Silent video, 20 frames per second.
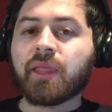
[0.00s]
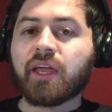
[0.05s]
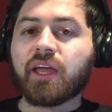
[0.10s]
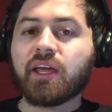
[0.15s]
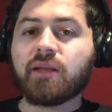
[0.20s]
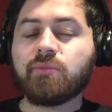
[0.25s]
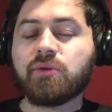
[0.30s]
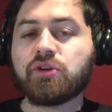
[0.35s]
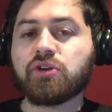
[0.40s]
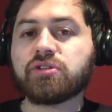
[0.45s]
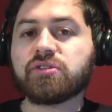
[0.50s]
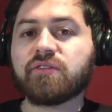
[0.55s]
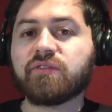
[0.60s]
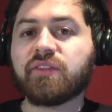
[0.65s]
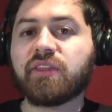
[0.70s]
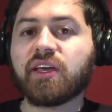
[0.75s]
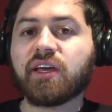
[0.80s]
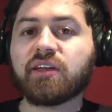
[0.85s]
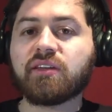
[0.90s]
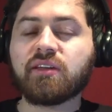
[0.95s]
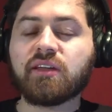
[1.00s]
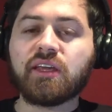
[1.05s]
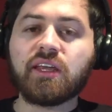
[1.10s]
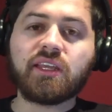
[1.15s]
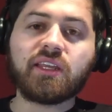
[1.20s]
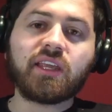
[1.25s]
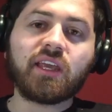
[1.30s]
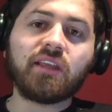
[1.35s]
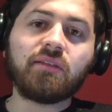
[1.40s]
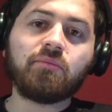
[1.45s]
and because of that
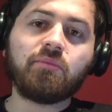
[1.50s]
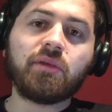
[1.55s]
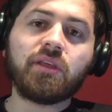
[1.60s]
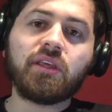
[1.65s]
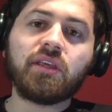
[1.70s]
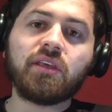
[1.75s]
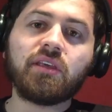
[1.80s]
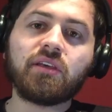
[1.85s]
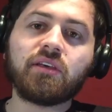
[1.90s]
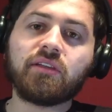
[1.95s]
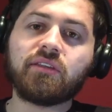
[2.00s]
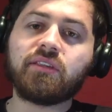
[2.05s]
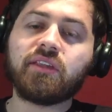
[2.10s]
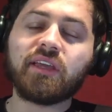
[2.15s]
it can be uh,